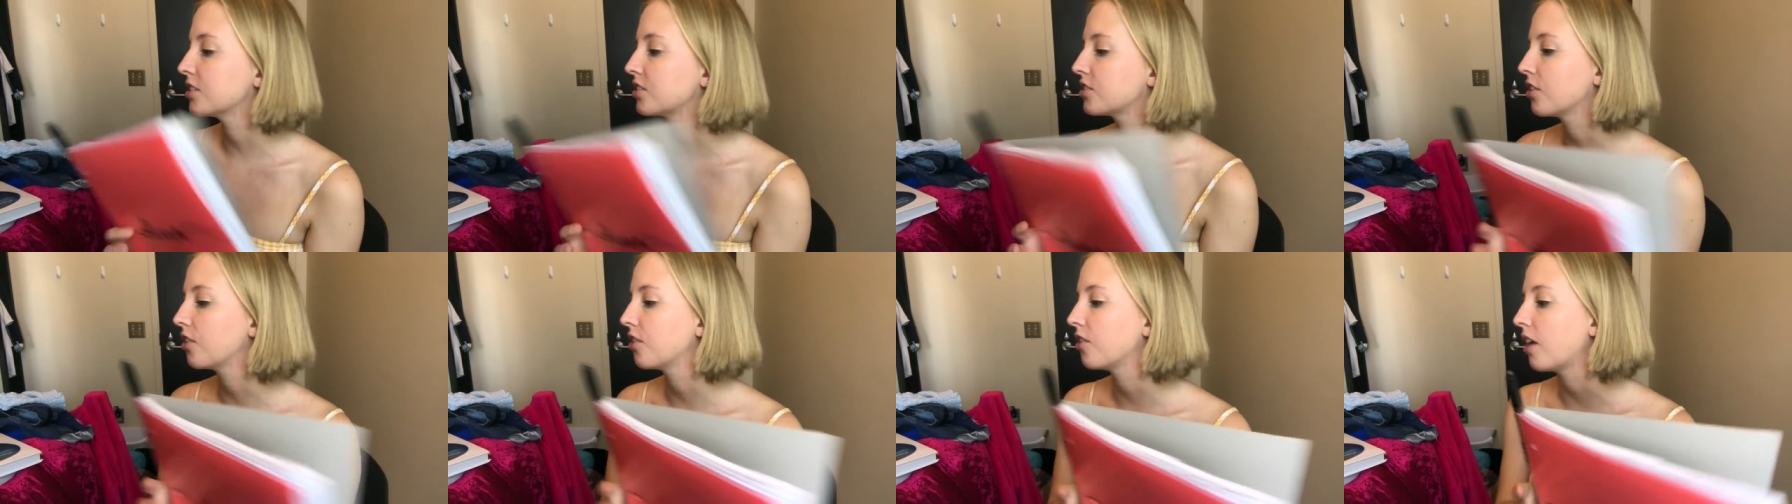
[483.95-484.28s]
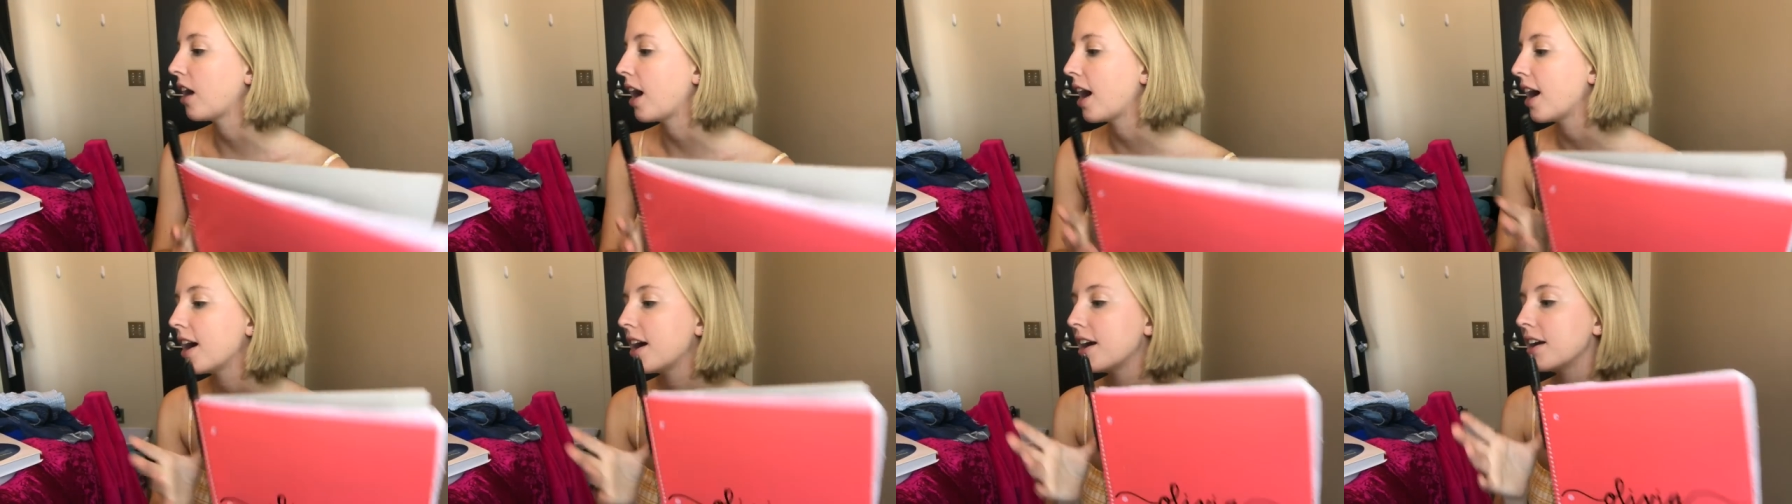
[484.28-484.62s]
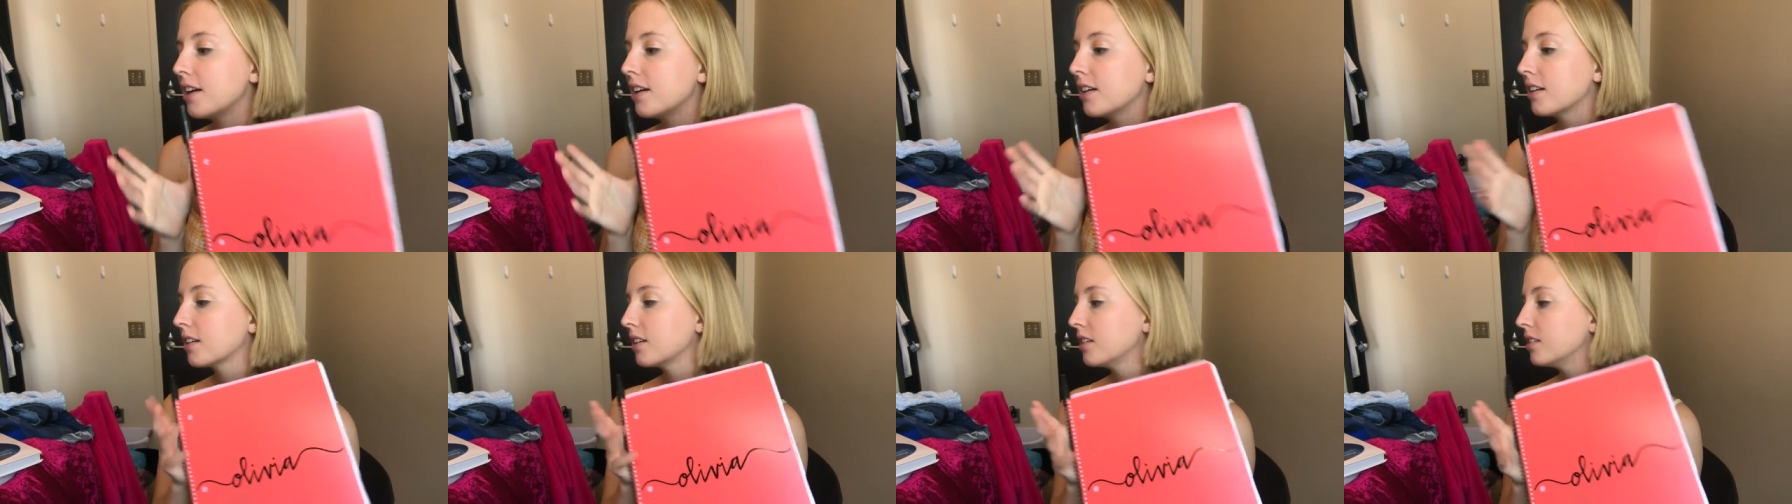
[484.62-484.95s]
so
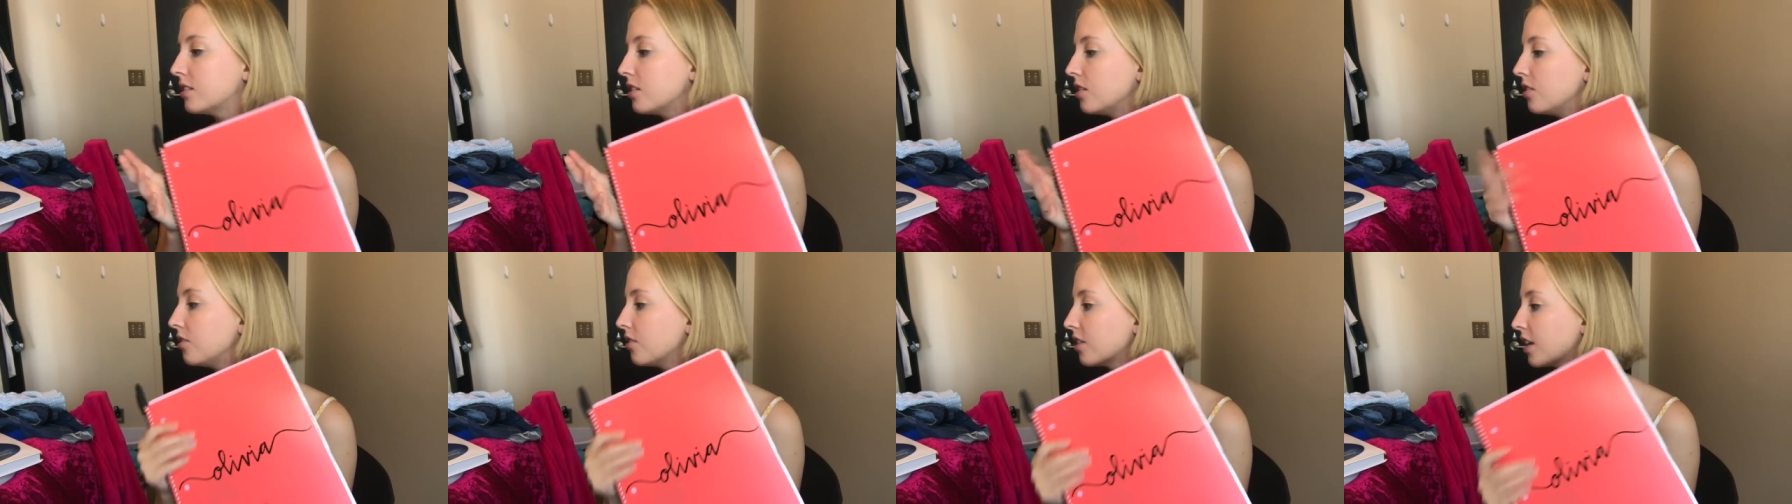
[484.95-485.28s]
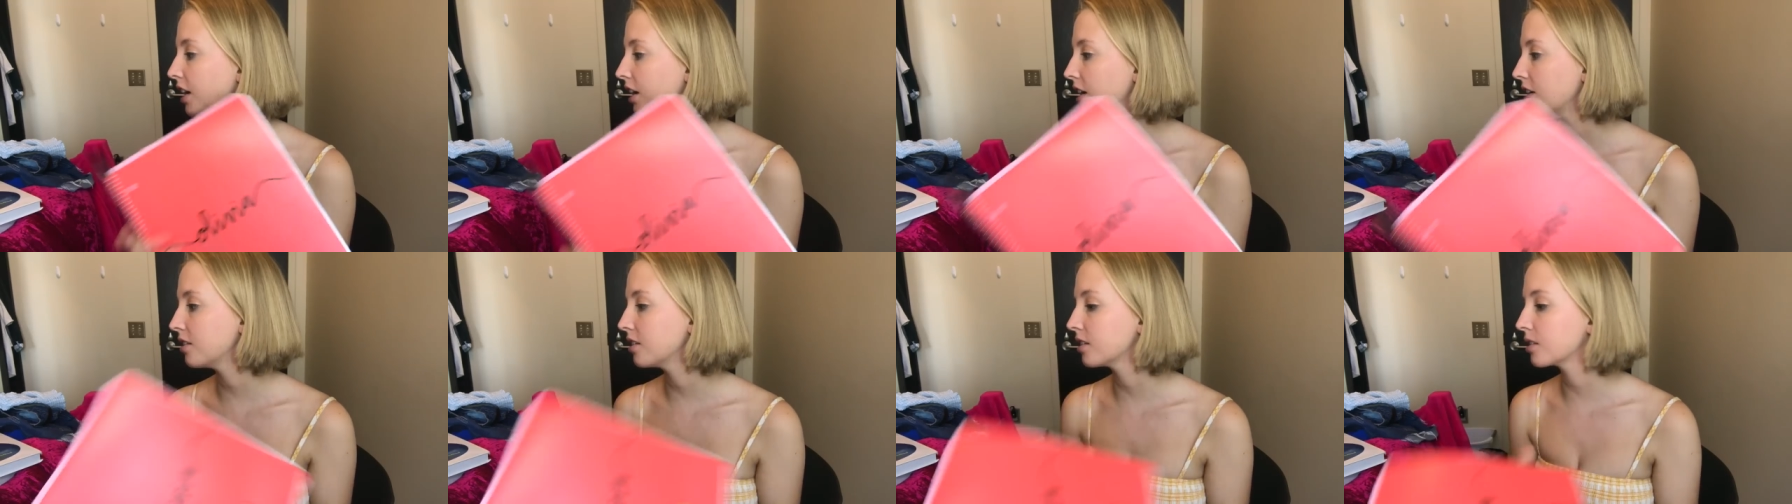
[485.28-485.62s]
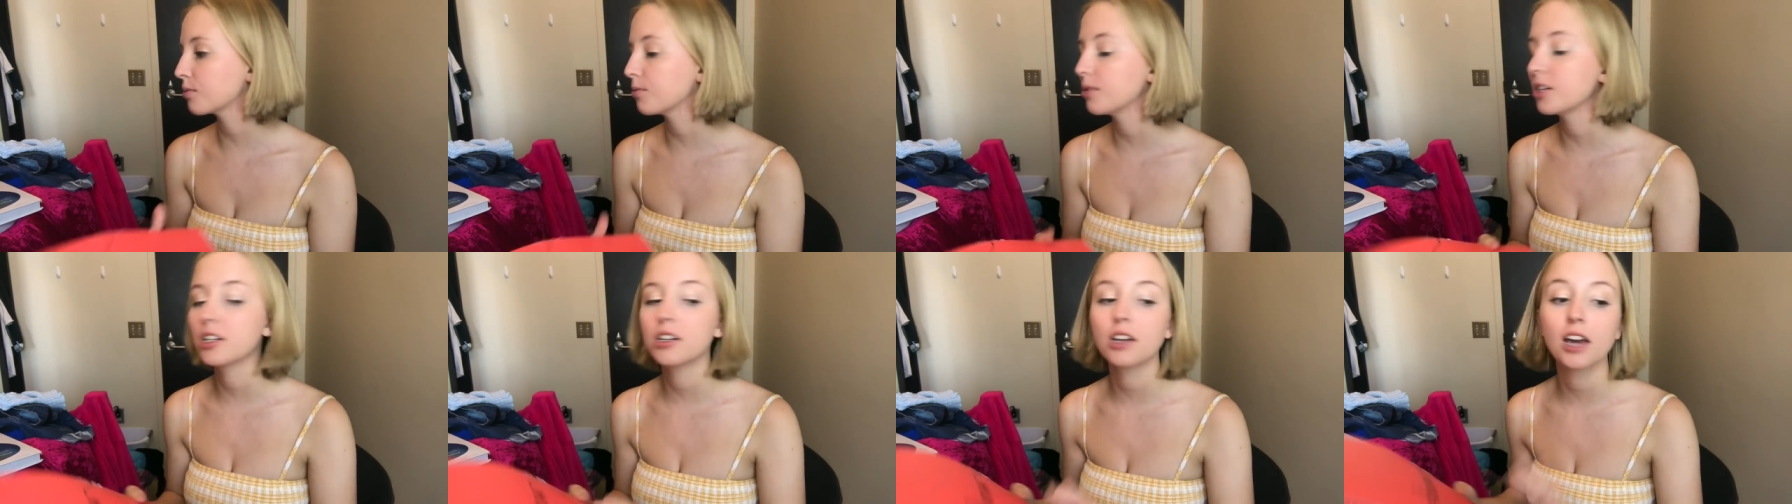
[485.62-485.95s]
I continue to carry
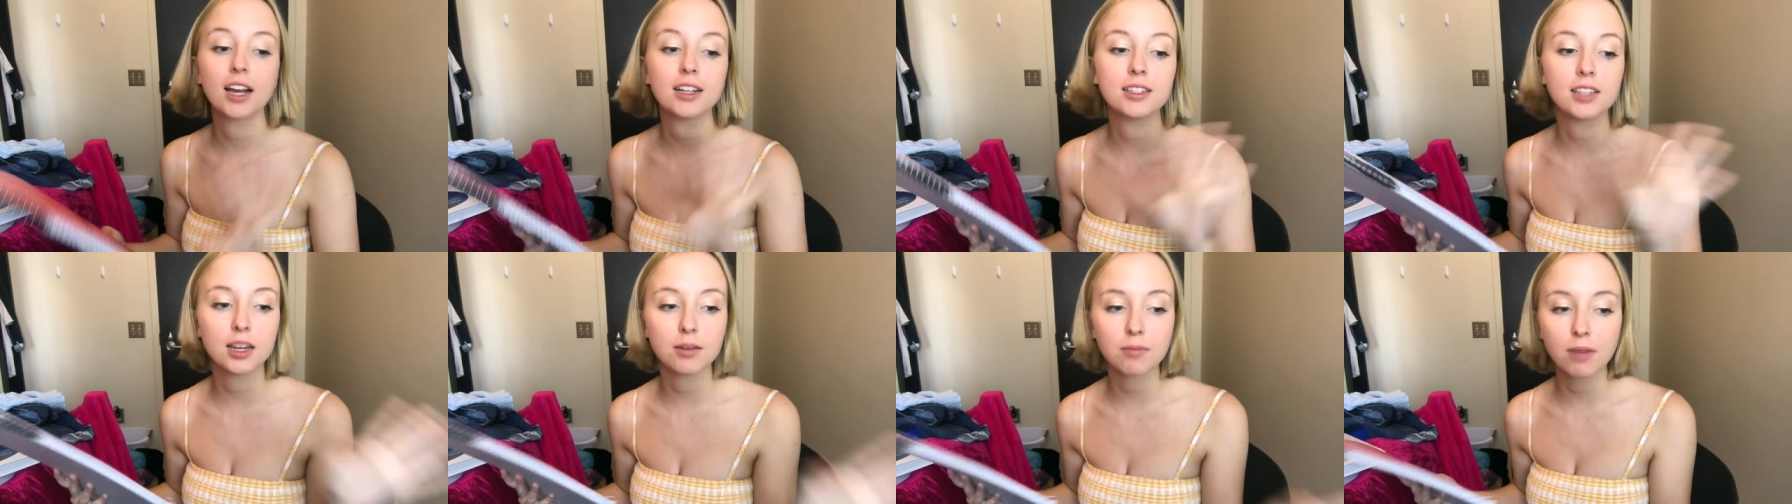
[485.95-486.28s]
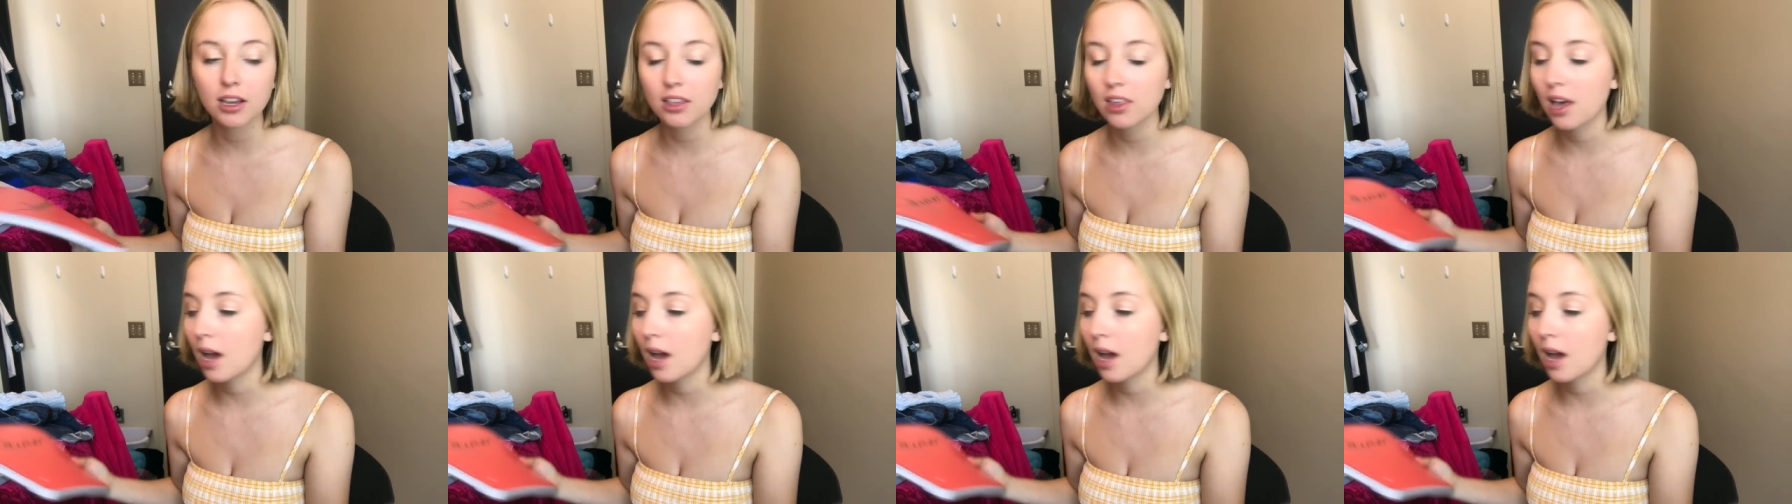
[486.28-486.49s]
this one. I take my